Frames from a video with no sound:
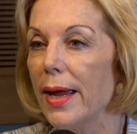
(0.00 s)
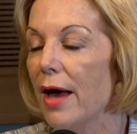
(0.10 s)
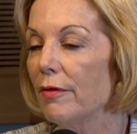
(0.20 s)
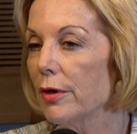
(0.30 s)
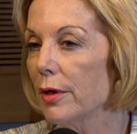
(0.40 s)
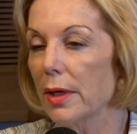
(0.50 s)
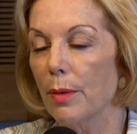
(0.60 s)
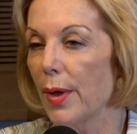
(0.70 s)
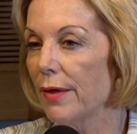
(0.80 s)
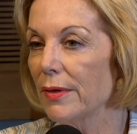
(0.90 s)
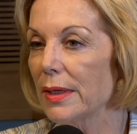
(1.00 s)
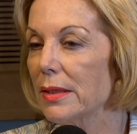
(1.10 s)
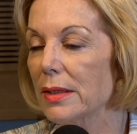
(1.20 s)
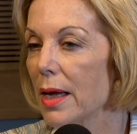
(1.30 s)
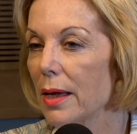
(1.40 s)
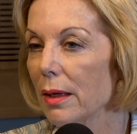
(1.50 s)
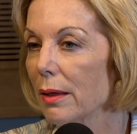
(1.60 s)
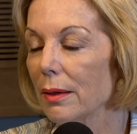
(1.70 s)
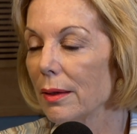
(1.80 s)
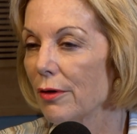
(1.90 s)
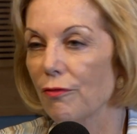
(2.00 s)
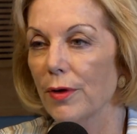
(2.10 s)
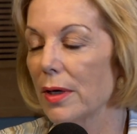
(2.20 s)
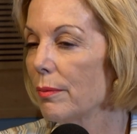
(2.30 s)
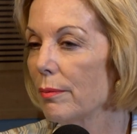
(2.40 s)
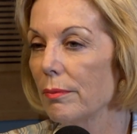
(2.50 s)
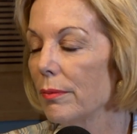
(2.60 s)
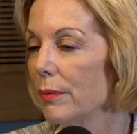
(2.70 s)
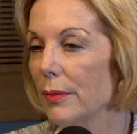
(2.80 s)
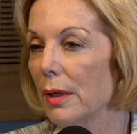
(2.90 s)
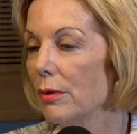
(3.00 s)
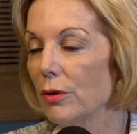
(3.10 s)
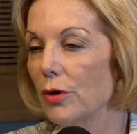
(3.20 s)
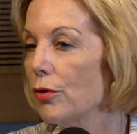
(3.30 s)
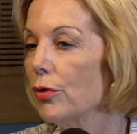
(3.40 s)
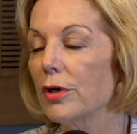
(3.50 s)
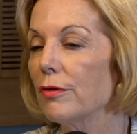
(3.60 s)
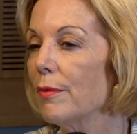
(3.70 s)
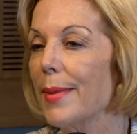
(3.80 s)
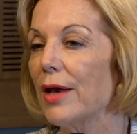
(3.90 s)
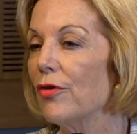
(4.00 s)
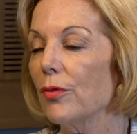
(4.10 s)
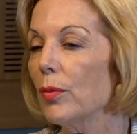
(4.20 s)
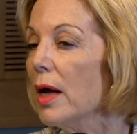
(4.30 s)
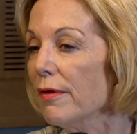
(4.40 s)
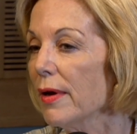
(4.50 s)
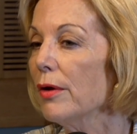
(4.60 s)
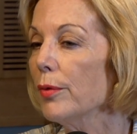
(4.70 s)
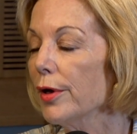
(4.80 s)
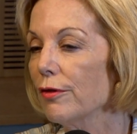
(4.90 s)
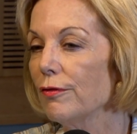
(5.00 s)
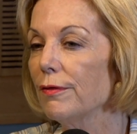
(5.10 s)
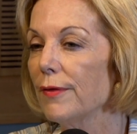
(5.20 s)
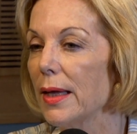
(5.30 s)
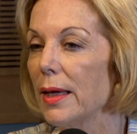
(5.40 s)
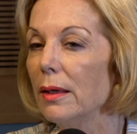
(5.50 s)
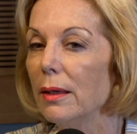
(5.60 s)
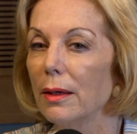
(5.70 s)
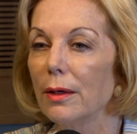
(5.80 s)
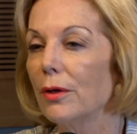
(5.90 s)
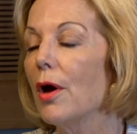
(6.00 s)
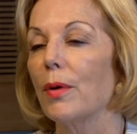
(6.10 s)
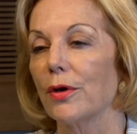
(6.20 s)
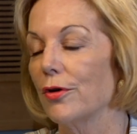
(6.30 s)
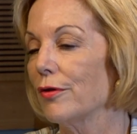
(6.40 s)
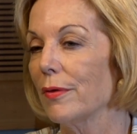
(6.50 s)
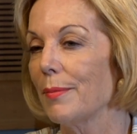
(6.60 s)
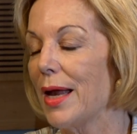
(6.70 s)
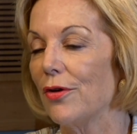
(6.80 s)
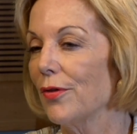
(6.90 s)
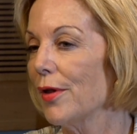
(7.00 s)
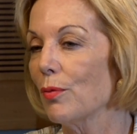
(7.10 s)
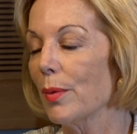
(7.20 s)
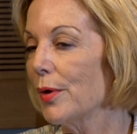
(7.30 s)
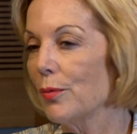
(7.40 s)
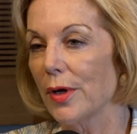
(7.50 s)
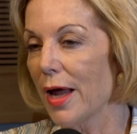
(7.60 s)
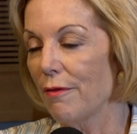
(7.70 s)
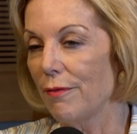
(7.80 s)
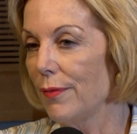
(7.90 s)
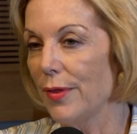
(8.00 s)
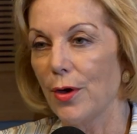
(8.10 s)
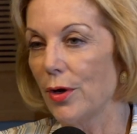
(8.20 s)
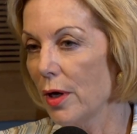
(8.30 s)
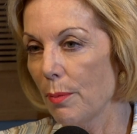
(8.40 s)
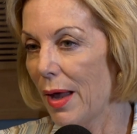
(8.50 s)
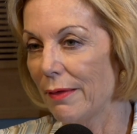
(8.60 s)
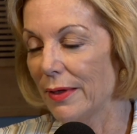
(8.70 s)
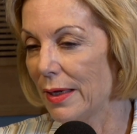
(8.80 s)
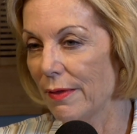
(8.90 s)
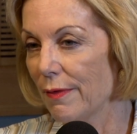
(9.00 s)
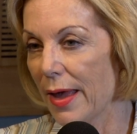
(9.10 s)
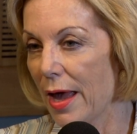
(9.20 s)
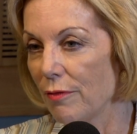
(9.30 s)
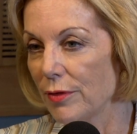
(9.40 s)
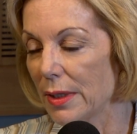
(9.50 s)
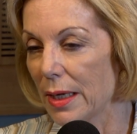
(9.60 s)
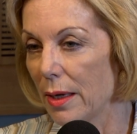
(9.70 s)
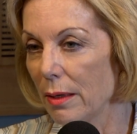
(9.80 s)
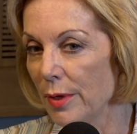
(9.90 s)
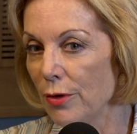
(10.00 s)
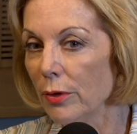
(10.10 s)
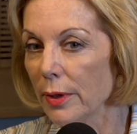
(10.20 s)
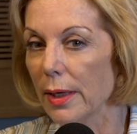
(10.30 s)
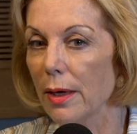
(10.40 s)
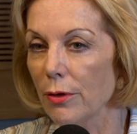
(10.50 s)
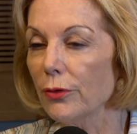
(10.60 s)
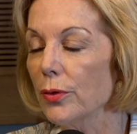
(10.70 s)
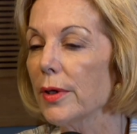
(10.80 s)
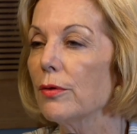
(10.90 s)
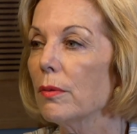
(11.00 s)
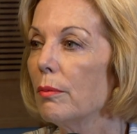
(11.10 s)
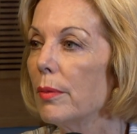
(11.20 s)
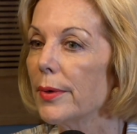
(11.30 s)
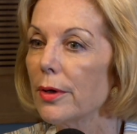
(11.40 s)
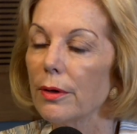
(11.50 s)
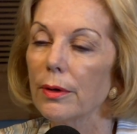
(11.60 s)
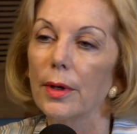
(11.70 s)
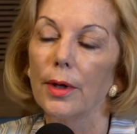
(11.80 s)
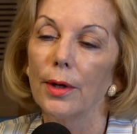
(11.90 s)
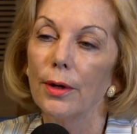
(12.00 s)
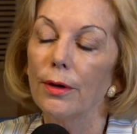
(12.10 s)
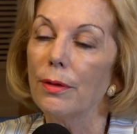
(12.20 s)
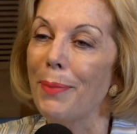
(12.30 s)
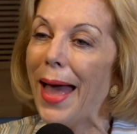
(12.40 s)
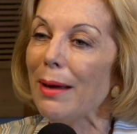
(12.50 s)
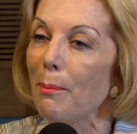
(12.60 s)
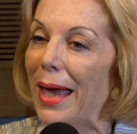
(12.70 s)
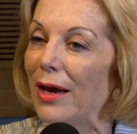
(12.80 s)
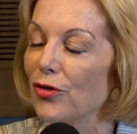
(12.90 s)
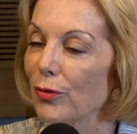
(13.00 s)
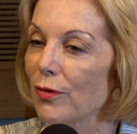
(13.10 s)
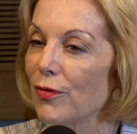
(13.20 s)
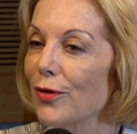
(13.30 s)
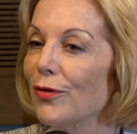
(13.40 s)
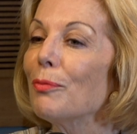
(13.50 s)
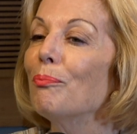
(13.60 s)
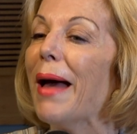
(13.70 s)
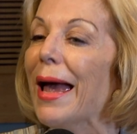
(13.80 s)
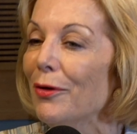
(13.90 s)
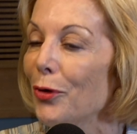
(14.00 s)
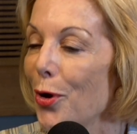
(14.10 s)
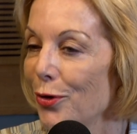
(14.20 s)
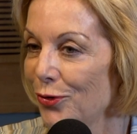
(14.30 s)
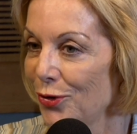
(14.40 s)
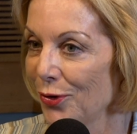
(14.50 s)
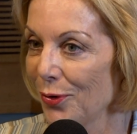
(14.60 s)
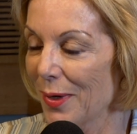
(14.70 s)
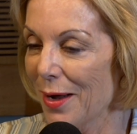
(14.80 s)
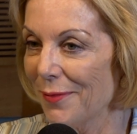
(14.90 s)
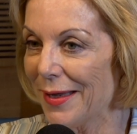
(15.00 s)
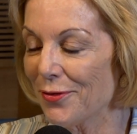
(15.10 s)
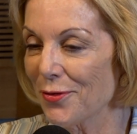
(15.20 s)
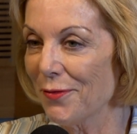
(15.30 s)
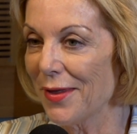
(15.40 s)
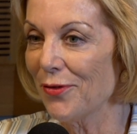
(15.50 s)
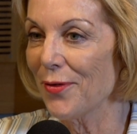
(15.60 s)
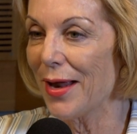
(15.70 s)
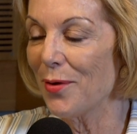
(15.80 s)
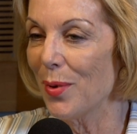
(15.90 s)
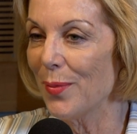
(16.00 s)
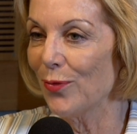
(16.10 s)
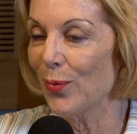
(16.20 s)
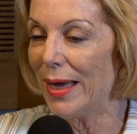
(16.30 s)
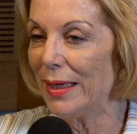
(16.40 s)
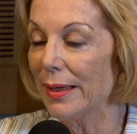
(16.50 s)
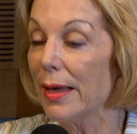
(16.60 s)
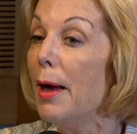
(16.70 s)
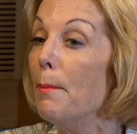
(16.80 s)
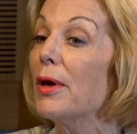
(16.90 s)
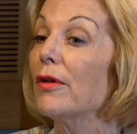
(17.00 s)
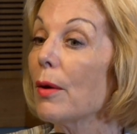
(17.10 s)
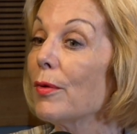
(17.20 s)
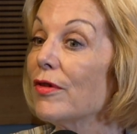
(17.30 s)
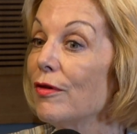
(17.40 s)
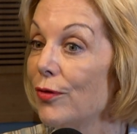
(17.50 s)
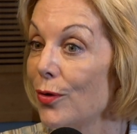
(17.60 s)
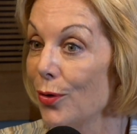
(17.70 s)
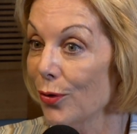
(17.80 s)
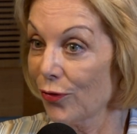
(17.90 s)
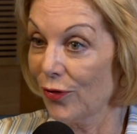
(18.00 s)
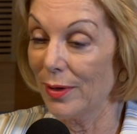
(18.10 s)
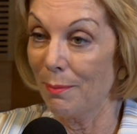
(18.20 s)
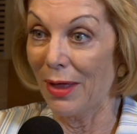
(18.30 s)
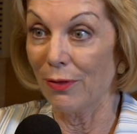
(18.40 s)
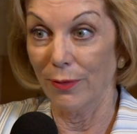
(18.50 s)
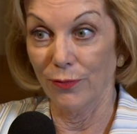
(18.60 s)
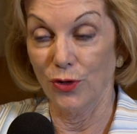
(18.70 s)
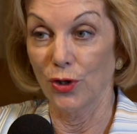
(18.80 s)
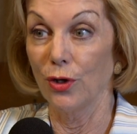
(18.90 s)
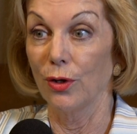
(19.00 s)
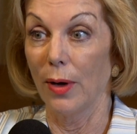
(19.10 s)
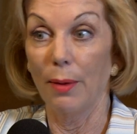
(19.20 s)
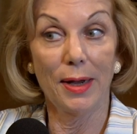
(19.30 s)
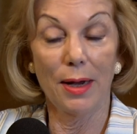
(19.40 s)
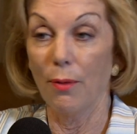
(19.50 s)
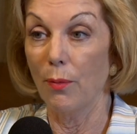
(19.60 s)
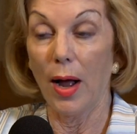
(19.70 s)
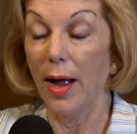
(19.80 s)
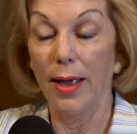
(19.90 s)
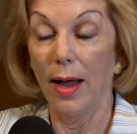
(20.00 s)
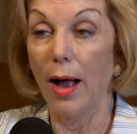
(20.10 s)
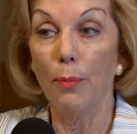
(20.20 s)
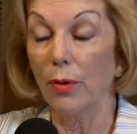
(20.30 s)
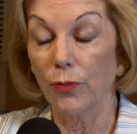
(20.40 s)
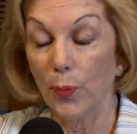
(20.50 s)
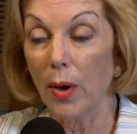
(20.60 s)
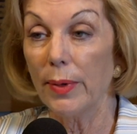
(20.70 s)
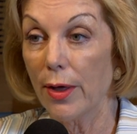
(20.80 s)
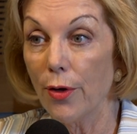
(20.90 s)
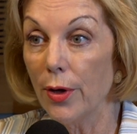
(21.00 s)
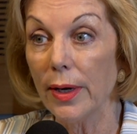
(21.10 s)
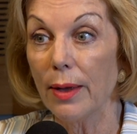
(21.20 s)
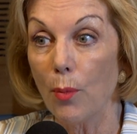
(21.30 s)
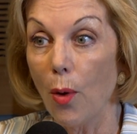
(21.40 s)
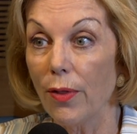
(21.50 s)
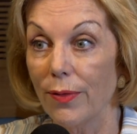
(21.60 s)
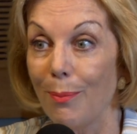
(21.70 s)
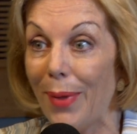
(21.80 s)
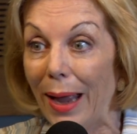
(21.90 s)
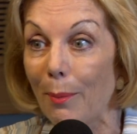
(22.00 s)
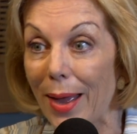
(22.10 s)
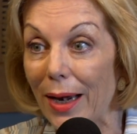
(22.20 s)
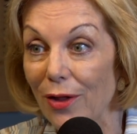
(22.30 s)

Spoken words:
We have an earning capacity today and a freedom that you couldn't have imagined. When I started work at 15, no one could have imagined that women would have the earning capacity that they have today. I mean, you're talking to a woman who the bank manager refused a bank loan to when I was editor of the Australian Women's Weekly because I was divorced and a mother of two. I mean, I was probably earning more than the bank manager.